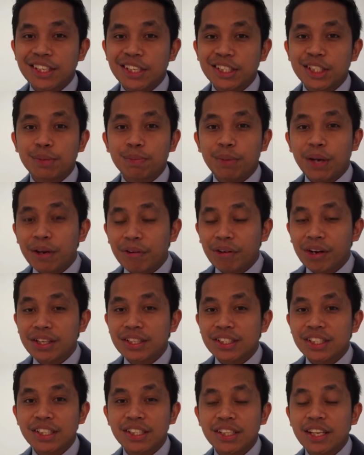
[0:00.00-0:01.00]

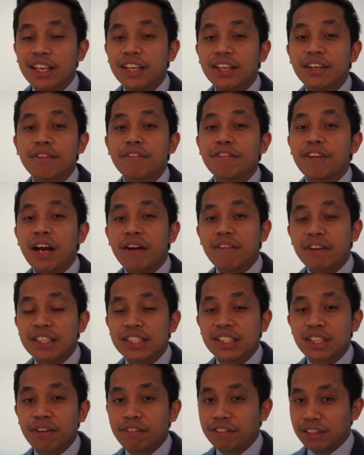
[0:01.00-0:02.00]
experience in a
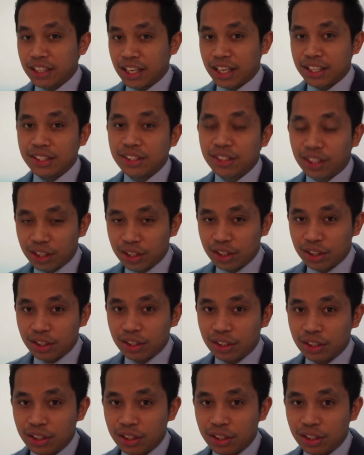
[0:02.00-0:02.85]
variety of industries.